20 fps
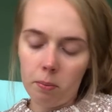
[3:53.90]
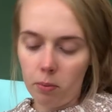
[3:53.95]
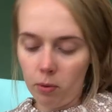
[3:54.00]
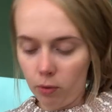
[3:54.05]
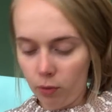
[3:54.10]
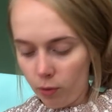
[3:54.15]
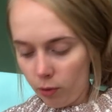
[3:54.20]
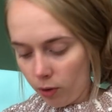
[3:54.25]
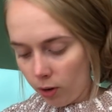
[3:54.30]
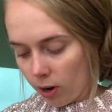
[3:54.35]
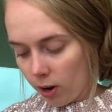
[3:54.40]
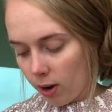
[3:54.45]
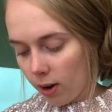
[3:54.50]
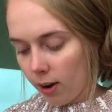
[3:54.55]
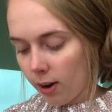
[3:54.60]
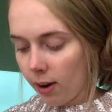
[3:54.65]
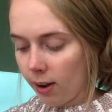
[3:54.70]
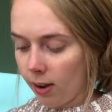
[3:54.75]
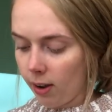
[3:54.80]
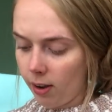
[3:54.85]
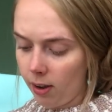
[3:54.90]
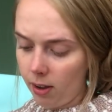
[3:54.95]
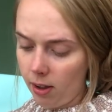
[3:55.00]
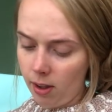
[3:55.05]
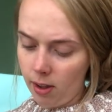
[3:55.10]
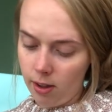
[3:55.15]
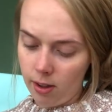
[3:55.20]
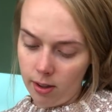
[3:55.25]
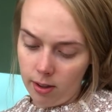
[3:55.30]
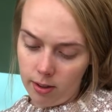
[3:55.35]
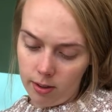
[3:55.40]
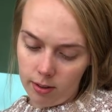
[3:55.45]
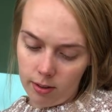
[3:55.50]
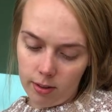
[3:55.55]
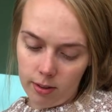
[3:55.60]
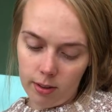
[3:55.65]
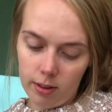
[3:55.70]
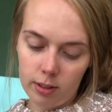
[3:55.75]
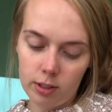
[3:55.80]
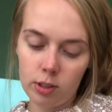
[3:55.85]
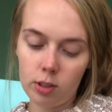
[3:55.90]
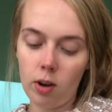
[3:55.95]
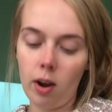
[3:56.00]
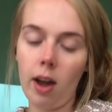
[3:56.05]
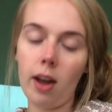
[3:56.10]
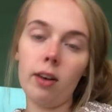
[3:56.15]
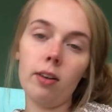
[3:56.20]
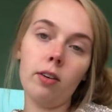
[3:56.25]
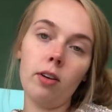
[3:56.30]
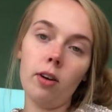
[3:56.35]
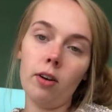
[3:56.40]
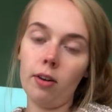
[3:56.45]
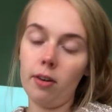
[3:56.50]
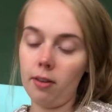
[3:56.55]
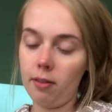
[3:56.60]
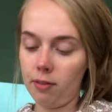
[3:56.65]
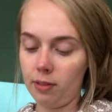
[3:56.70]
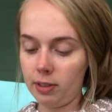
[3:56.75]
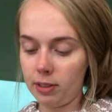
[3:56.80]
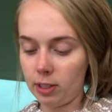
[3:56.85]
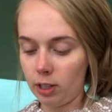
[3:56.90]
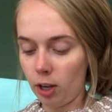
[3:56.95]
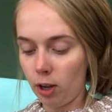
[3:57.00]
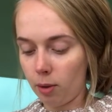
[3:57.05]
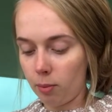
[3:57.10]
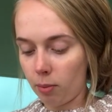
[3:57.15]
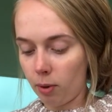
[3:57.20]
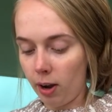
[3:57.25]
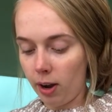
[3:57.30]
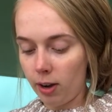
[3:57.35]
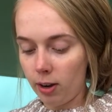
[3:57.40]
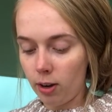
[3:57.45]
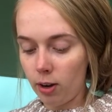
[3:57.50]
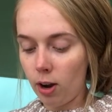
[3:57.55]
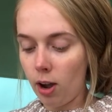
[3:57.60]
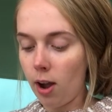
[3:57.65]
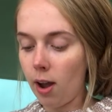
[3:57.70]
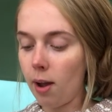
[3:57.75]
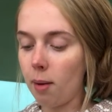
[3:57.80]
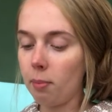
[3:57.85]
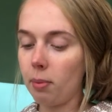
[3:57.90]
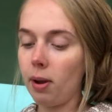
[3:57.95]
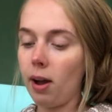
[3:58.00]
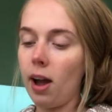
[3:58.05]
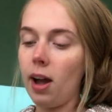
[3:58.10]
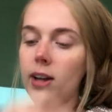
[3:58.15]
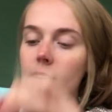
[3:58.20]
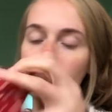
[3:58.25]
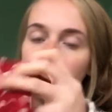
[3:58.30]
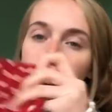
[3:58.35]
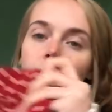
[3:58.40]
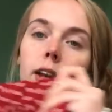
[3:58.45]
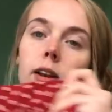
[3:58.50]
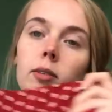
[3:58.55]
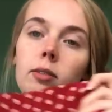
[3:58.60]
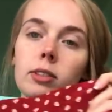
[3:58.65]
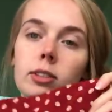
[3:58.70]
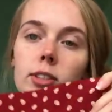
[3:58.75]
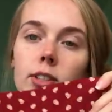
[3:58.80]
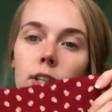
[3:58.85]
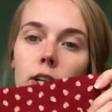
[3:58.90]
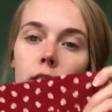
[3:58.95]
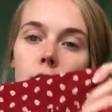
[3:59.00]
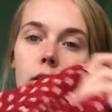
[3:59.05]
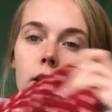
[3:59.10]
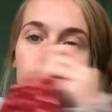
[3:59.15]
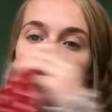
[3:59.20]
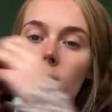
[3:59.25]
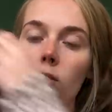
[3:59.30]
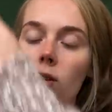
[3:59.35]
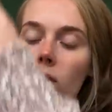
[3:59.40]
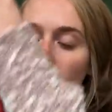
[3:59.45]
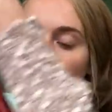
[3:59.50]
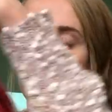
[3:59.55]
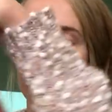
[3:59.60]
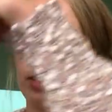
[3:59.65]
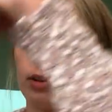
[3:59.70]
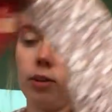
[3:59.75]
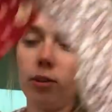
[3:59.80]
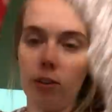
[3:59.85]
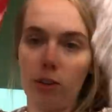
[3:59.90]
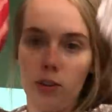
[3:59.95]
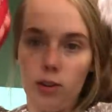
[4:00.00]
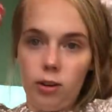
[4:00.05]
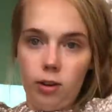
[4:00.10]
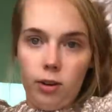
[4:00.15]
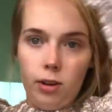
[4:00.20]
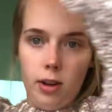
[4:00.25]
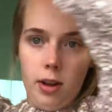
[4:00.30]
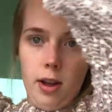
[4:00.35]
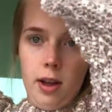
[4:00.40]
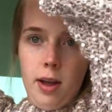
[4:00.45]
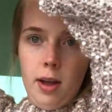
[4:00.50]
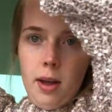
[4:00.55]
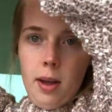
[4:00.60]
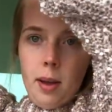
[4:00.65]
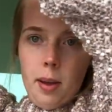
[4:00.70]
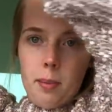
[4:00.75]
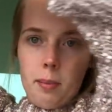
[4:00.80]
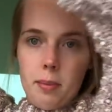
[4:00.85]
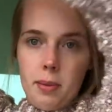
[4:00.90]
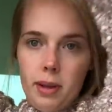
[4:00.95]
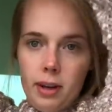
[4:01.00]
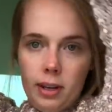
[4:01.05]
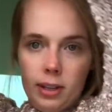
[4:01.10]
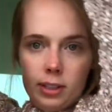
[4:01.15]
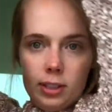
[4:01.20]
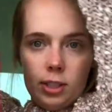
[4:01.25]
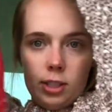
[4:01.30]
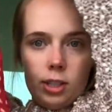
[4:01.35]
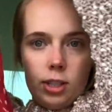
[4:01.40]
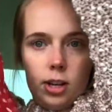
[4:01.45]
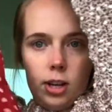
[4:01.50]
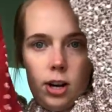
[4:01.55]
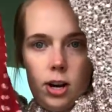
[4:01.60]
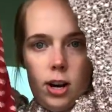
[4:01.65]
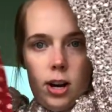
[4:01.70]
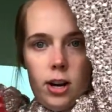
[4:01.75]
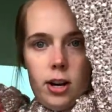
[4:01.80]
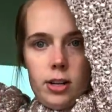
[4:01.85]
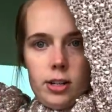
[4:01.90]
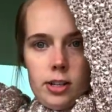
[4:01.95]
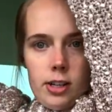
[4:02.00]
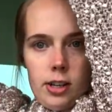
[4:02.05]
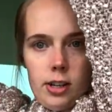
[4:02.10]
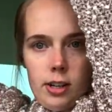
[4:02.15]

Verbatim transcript: before, so I don't know if it's a good brand or not, but I just thought it was cute, a cute little mini skirt.